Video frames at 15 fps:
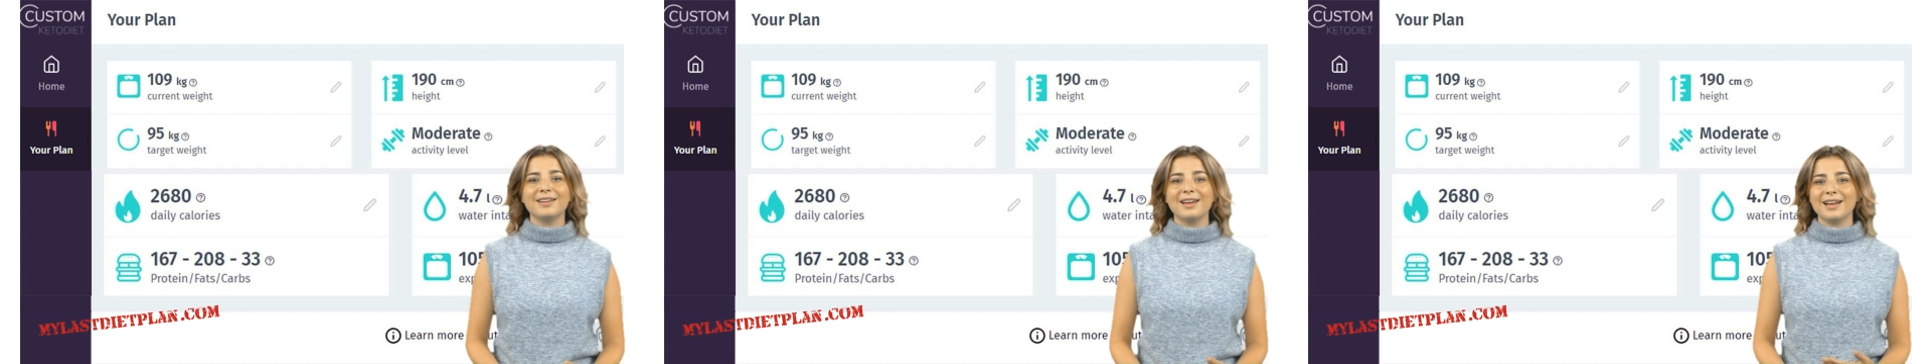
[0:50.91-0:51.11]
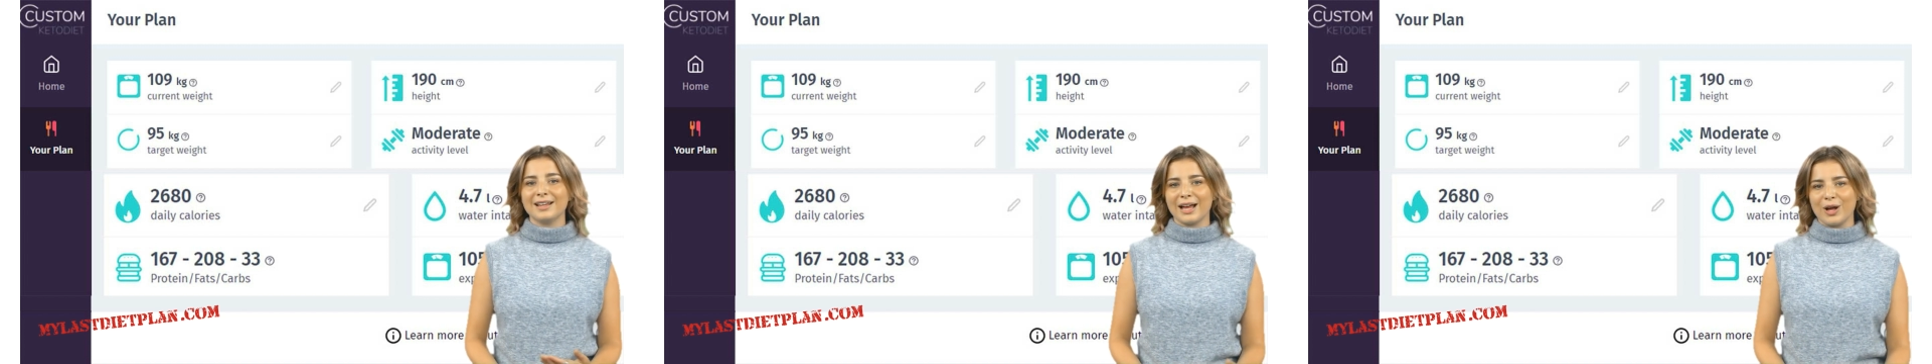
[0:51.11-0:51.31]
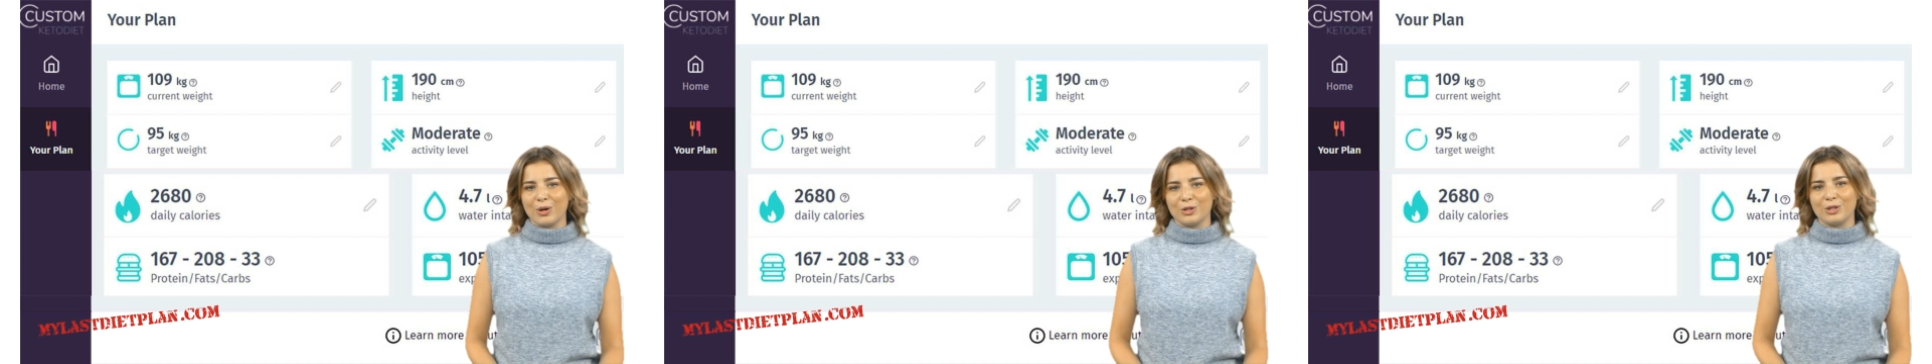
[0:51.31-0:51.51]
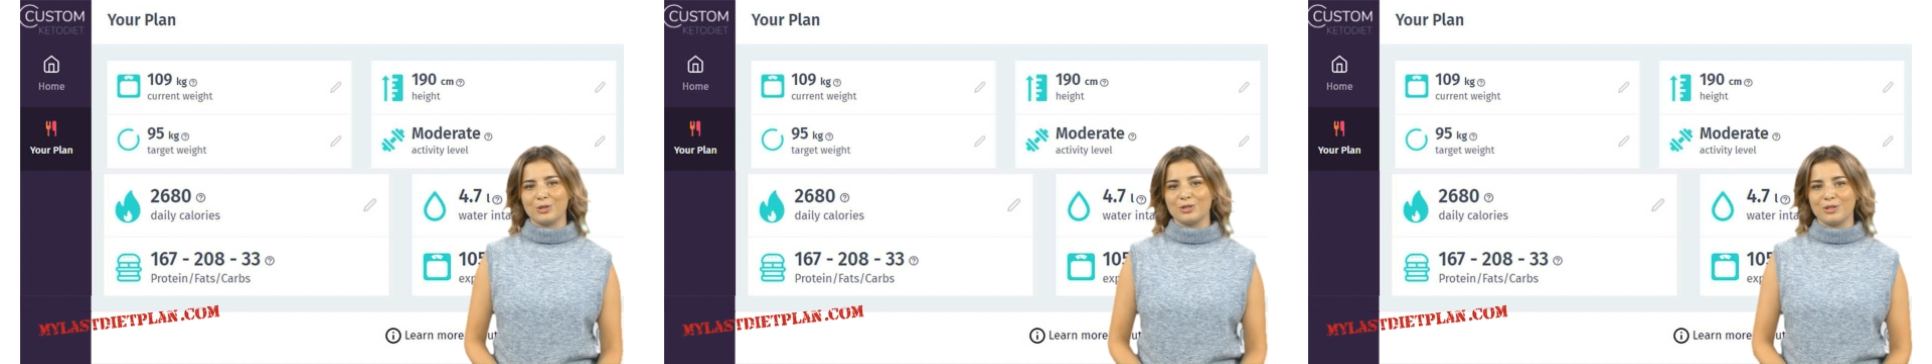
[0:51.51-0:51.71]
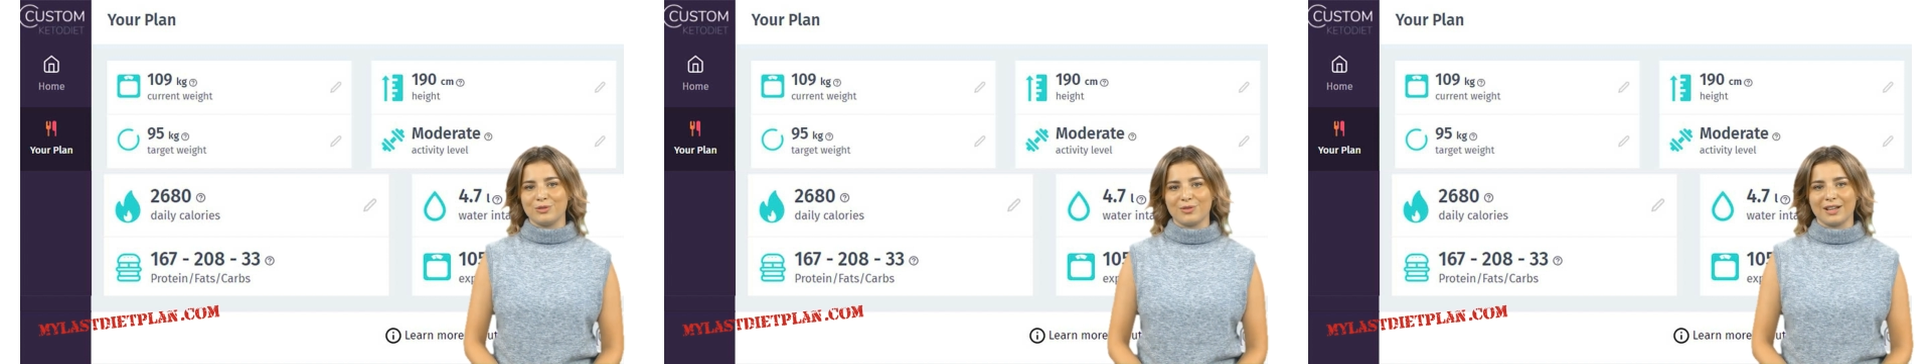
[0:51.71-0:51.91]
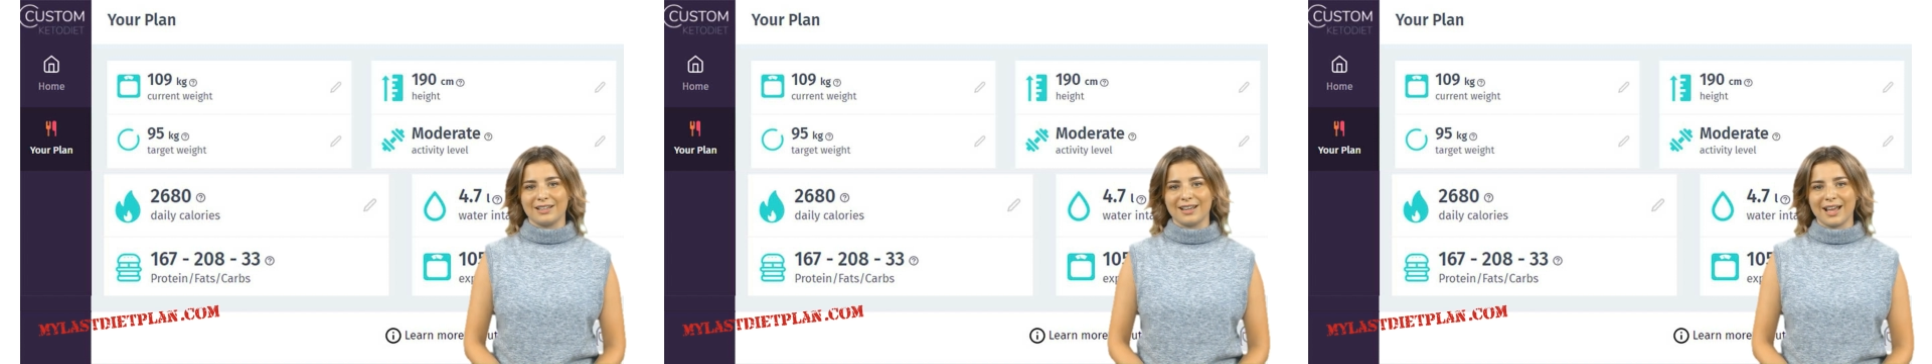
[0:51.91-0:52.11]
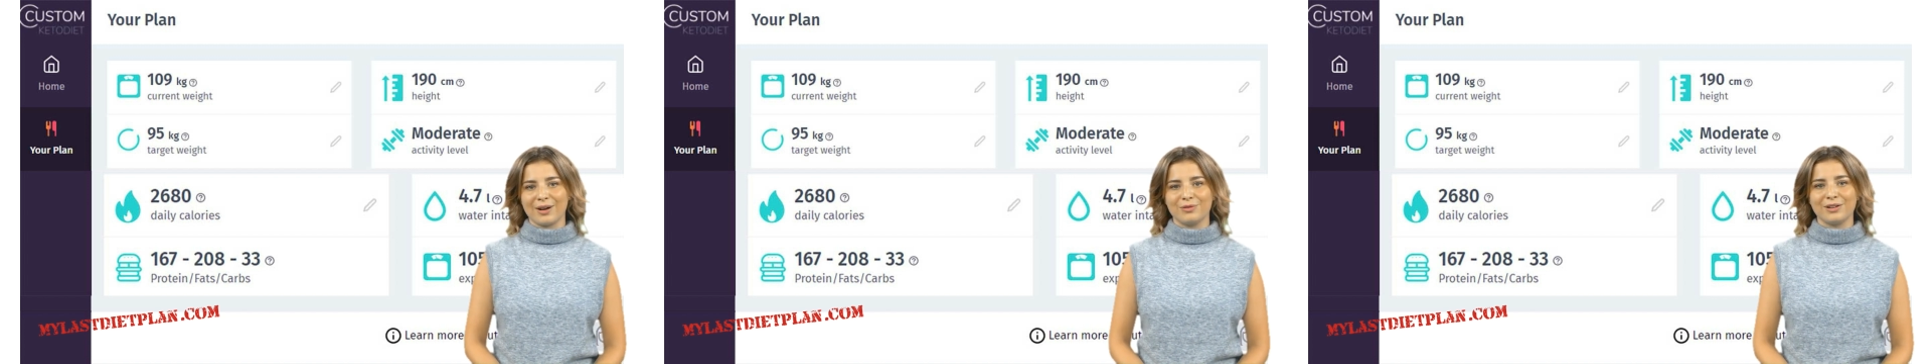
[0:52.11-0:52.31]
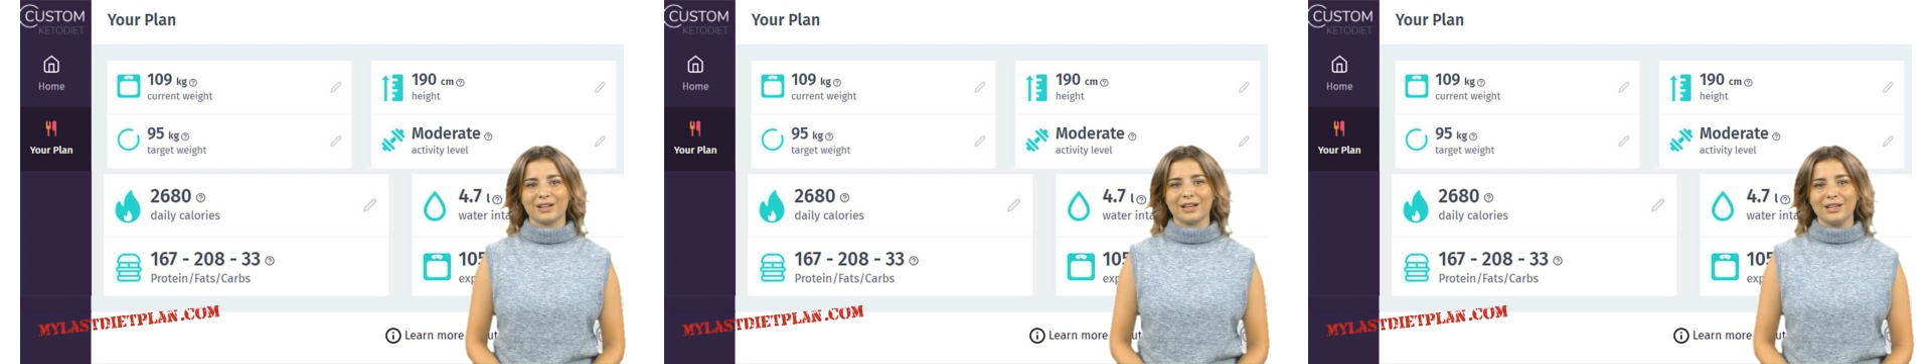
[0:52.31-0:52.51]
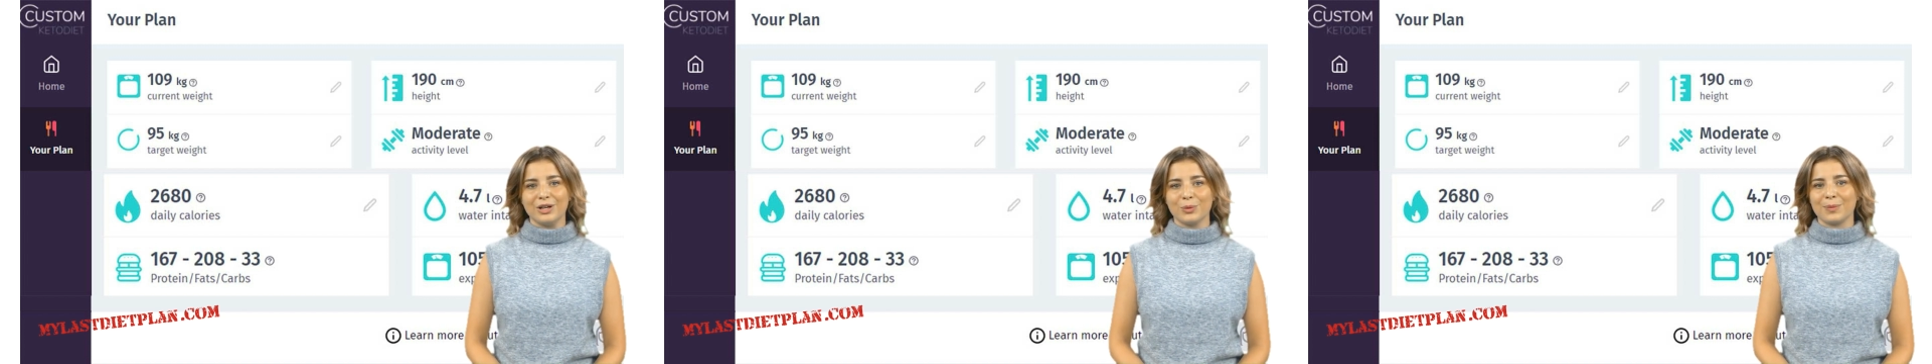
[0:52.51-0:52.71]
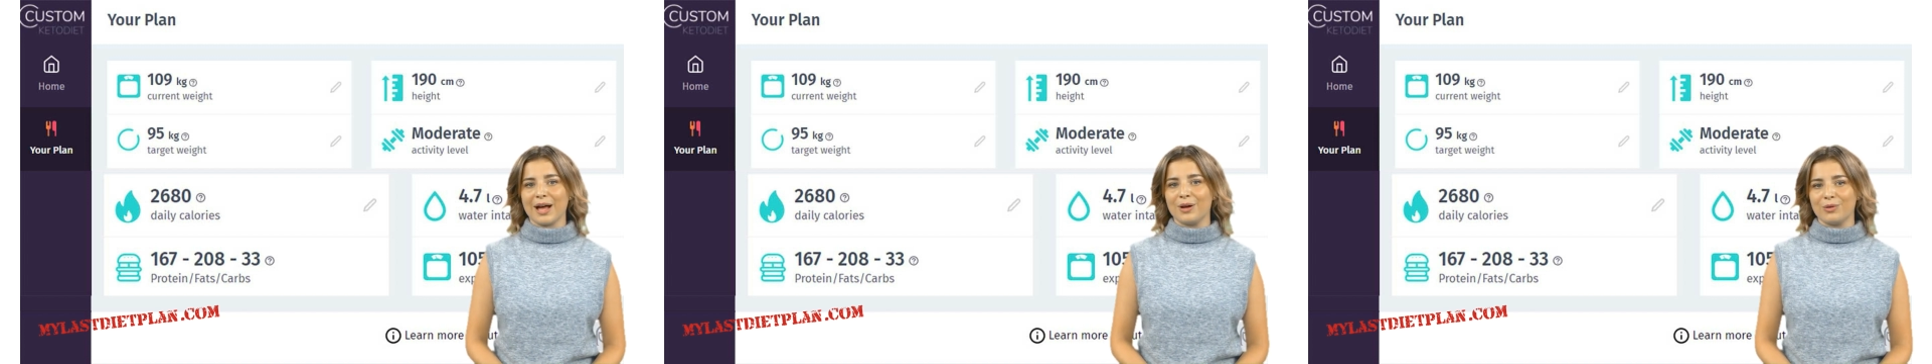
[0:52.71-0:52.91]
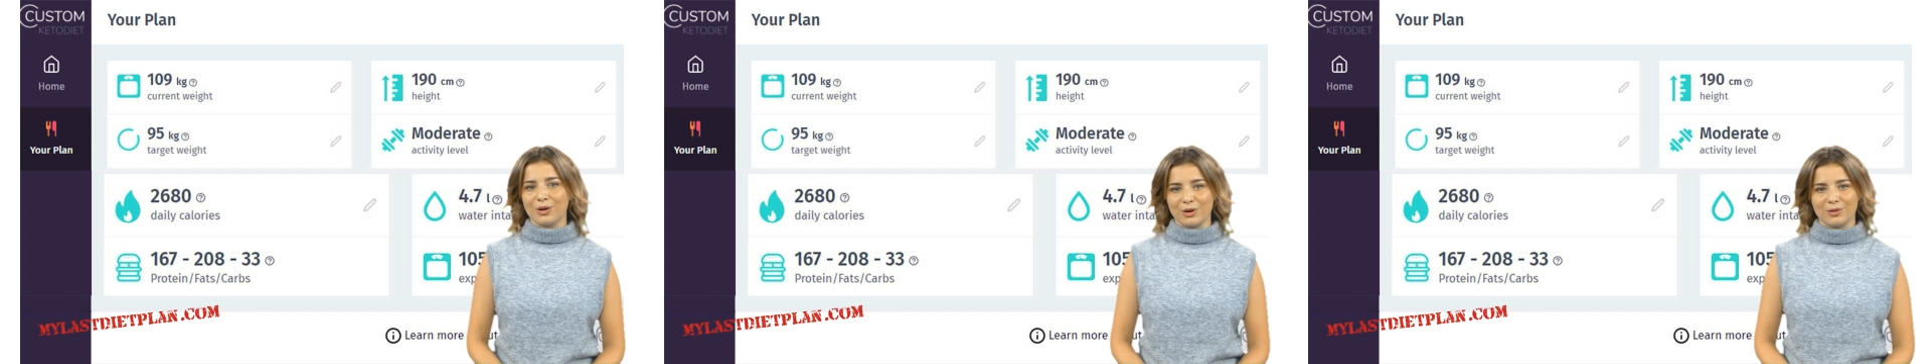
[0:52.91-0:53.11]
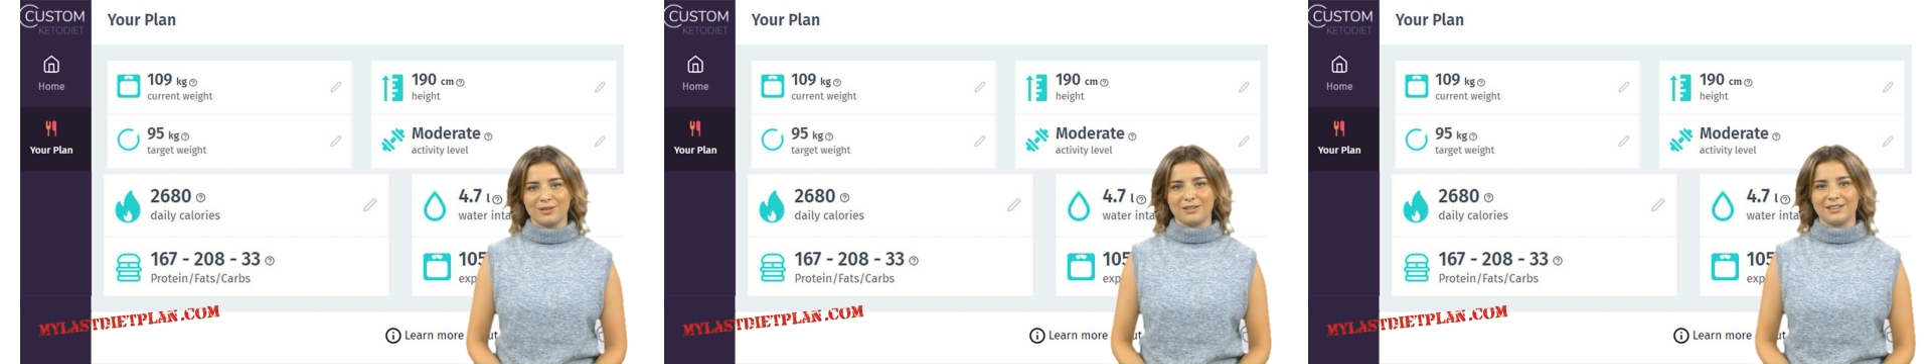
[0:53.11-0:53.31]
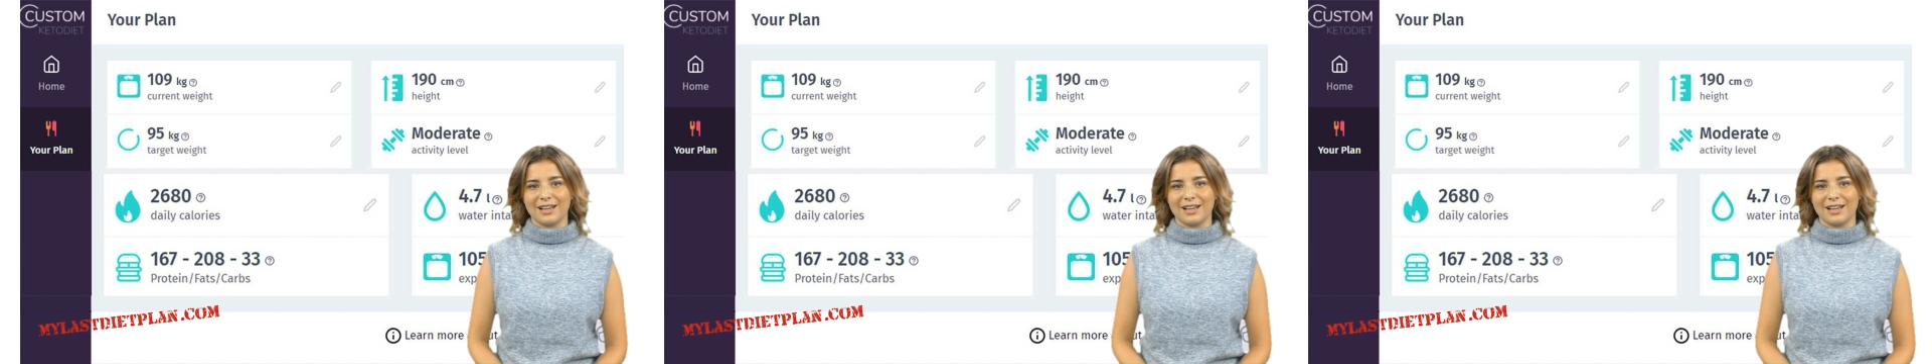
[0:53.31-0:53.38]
allowing you to recalculate your macros